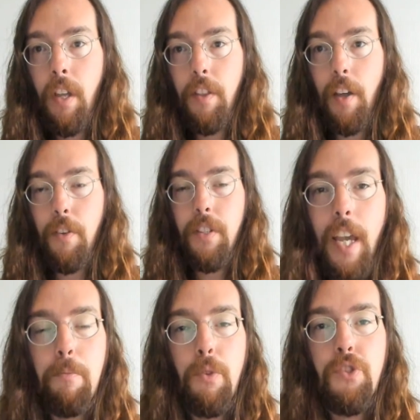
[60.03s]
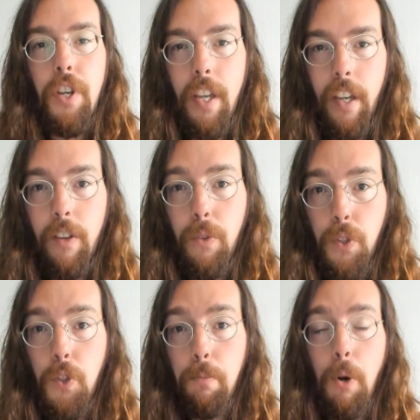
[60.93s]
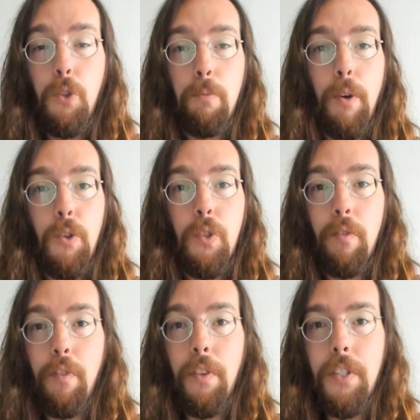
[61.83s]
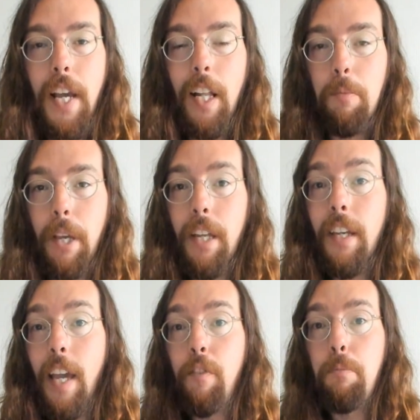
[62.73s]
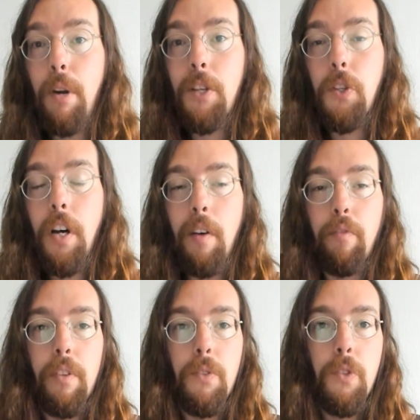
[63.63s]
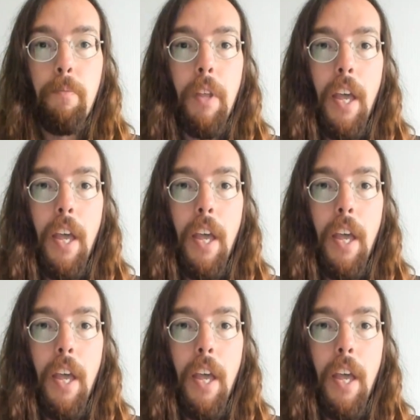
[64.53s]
The other Mujahid, who's the spokesperson for the Taliban, gave a press conference.